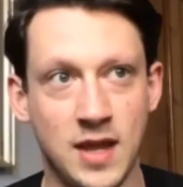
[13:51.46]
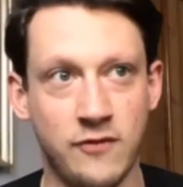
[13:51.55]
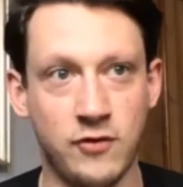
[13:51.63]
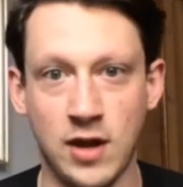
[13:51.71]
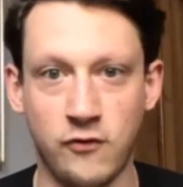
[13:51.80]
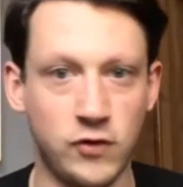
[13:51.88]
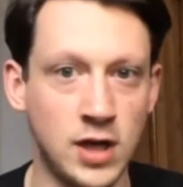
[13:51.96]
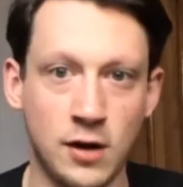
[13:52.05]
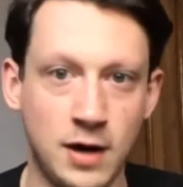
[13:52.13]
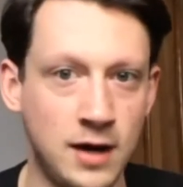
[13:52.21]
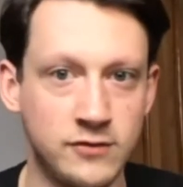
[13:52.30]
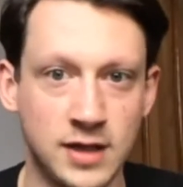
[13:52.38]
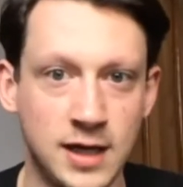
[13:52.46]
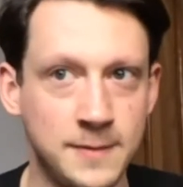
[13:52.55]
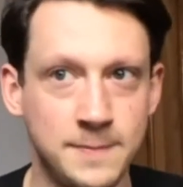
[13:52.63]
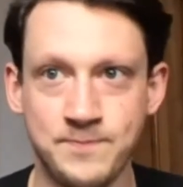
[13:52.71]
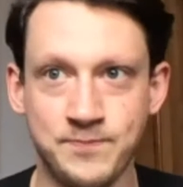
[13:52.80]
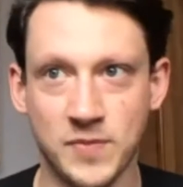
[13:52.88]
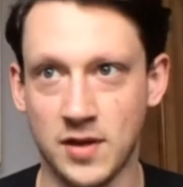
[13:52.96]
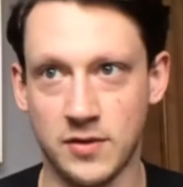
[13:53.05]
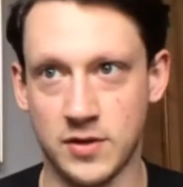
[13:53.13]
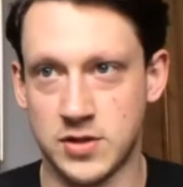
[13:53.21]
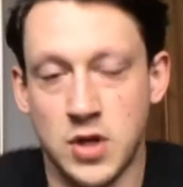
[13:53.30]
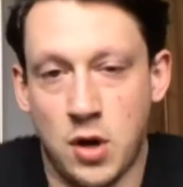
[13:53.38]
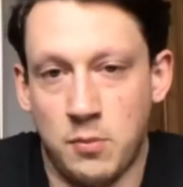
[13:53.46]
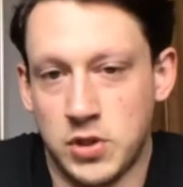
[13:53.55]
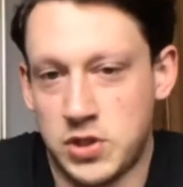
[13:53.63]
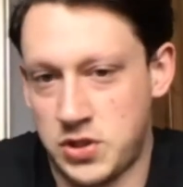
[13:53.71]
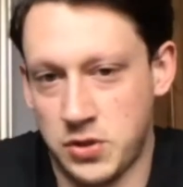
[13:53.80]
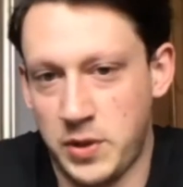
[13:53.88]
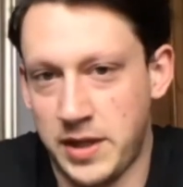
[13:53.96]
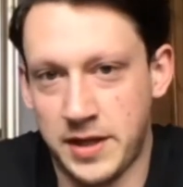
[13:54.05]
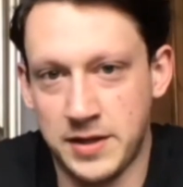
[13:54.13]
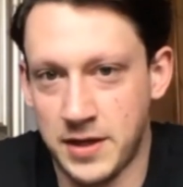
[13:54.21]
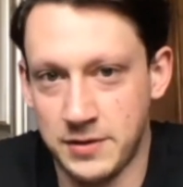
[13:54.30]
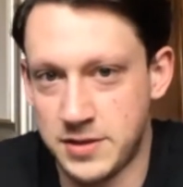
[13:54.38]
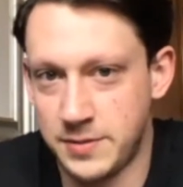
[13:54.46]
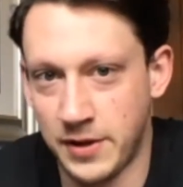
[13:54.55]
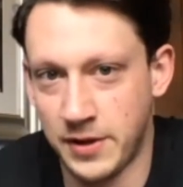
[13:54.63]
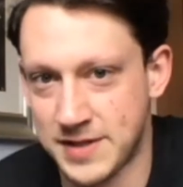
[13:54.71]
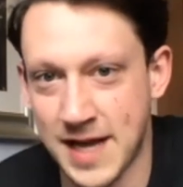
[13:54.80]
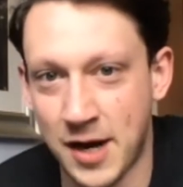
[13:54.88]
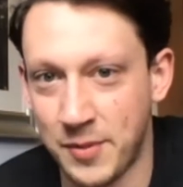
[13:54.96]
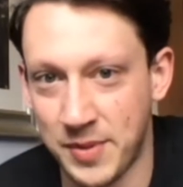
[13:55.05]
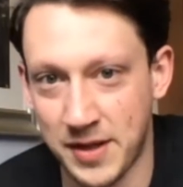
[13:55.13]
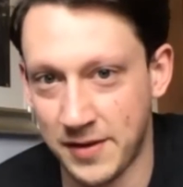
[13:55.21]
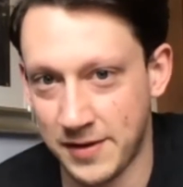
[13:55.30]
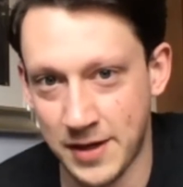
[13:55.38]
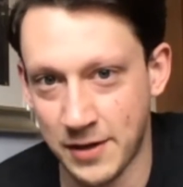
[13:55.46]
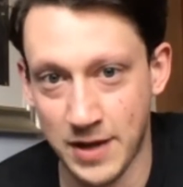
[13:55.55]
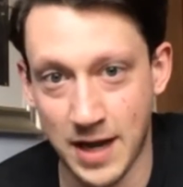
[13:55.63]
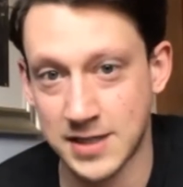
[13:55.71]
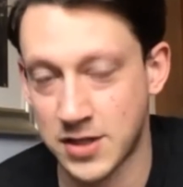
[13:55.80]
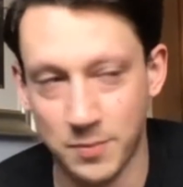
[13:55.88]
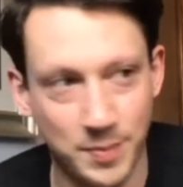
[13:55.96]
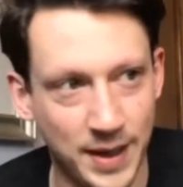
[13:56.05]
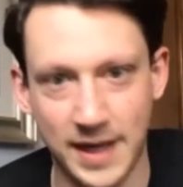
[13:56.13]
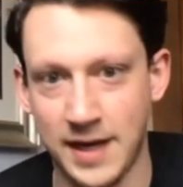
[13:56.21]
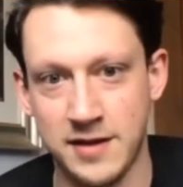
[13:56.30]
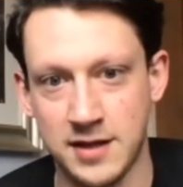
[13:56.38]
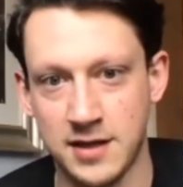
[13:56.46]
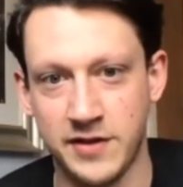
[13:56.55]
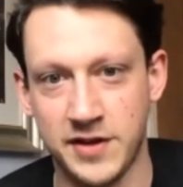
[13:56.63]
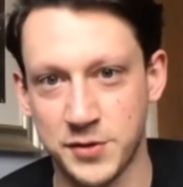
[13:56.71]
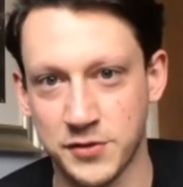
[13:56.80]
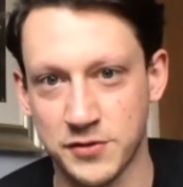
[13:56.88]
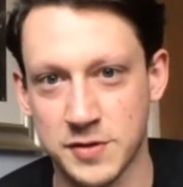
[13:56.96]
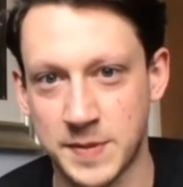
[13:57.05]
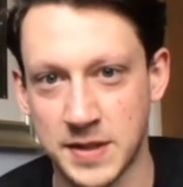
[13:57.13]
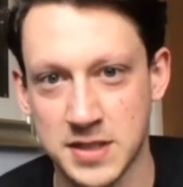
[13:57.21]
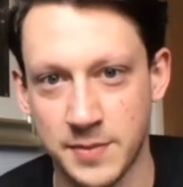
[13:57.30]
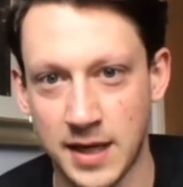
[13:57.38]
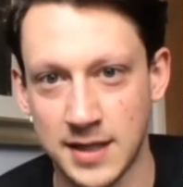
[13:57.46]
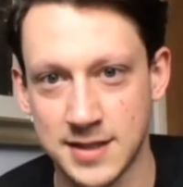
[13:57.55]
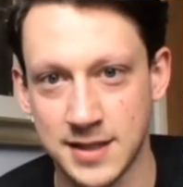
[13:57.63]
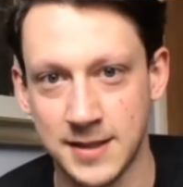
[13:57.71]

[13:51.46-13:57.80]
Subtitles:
If you don't have that, there's not much that we can do, to be honest, to help you. That is completely the individual's responsibility.